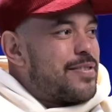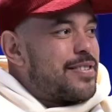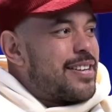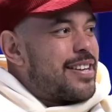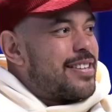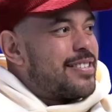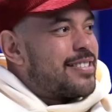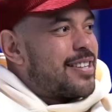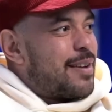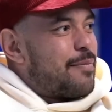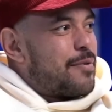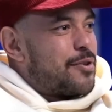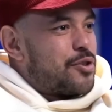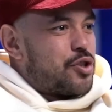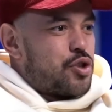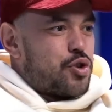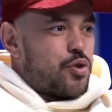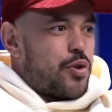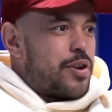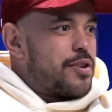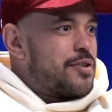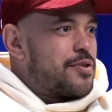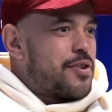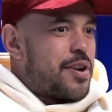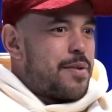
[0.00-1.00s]
seen someone
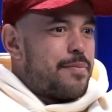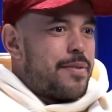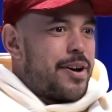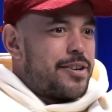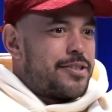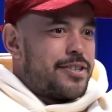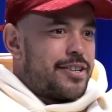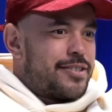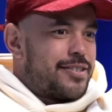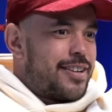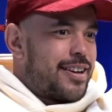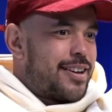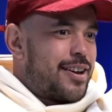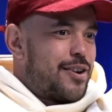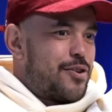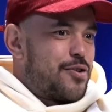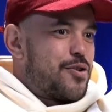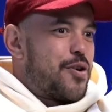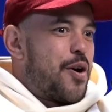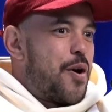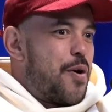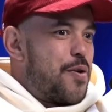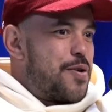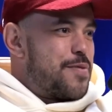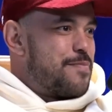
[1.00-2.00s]
stress so much as like a
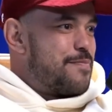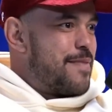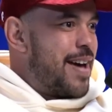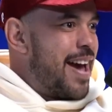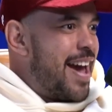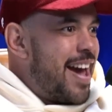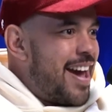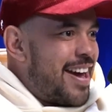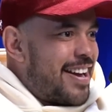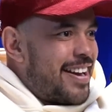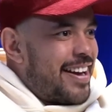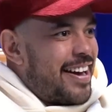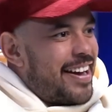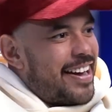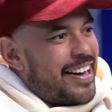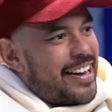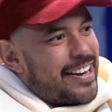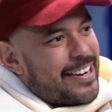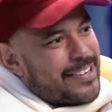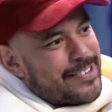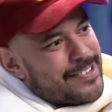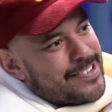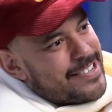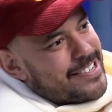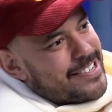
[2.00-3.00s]
grown man, eh?